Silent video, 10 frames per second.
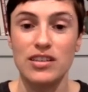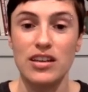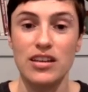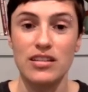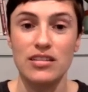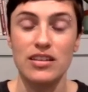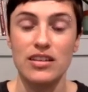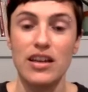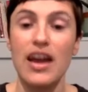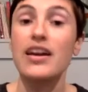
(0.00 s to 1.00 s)
in
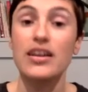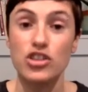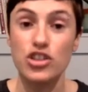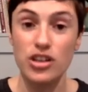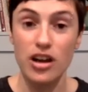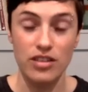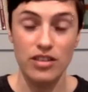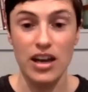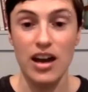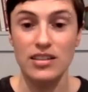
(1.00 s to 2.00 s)
the age of the
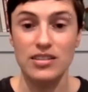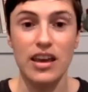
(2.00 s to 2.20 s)
cats.